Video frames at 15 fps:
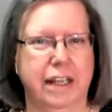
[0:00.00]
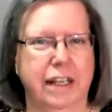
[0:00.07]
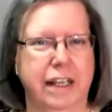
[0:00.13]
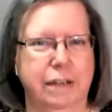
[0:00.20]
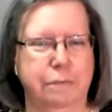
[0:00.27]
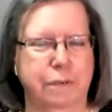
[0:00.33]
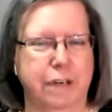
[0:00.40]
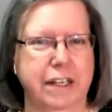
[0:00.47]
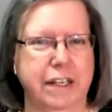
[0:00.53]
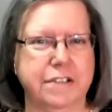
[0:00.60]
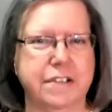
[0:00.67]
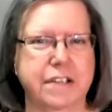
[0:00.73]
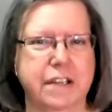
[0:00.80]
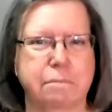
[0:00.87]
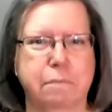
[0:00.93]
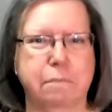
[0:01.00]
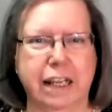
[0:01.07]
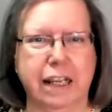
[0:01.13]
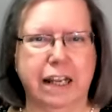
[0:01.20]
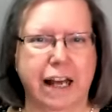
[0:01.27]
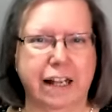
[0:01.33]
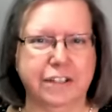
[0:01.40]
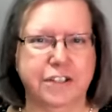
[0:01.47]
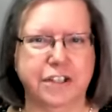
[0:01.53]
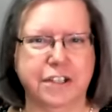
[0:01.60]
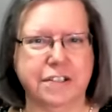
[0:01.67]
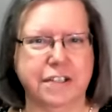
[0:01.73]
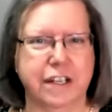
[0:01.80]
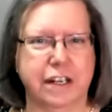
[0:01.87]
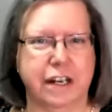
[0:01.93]
He writes, My God,
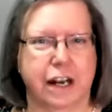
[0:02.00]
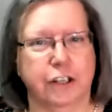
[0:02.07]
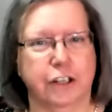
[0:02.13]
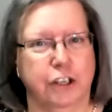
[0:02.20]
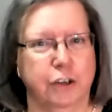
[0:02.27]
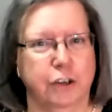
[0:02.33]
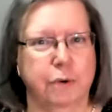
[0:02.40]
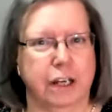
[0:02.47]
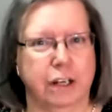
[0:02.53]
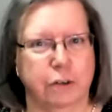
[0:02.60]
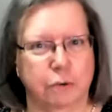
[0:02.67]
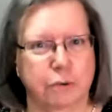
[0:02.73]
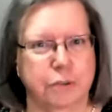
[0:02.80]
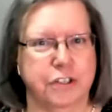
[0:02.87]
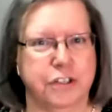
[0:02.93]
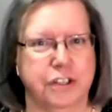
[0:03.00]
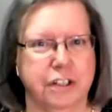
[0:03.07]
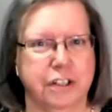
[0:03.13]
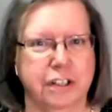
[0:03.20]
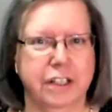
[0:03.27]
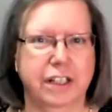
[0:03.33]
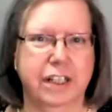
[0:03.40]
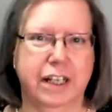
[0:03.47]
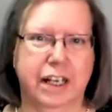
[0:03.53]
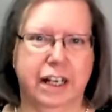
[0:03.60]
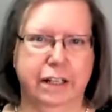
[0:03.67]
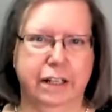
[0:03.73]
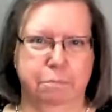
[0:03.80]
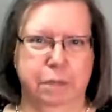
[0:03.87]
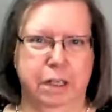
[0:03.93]
she said, are you a Hoosier?
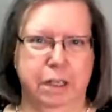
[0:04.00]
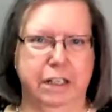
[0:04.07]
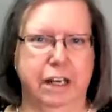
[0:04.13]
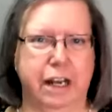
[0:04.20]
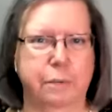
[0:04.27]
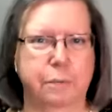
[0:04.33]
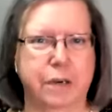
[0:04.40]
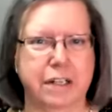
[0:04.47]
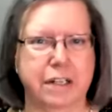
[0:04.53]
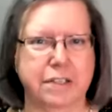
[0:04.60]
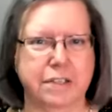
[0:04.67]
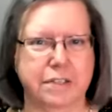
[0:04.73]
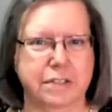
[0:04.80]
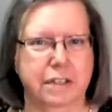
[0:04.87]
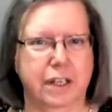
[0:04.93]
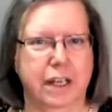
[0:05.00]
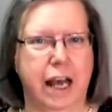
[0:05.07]
I admitted I was.